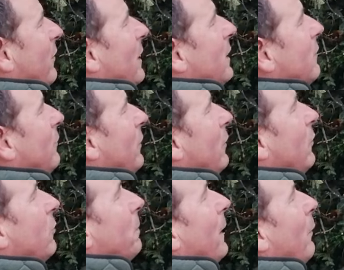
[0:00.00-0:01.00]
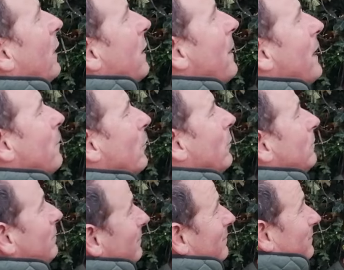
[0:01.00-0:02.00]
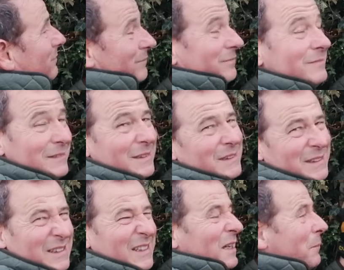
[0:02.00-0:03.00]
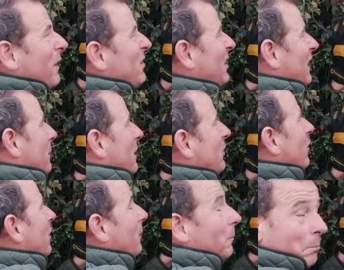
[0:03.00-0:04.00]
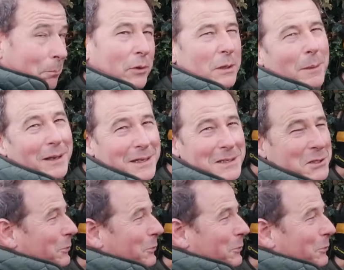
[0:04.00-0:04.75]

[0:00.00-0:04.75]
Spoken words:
to be very confused by what he meant, but it basically means put you back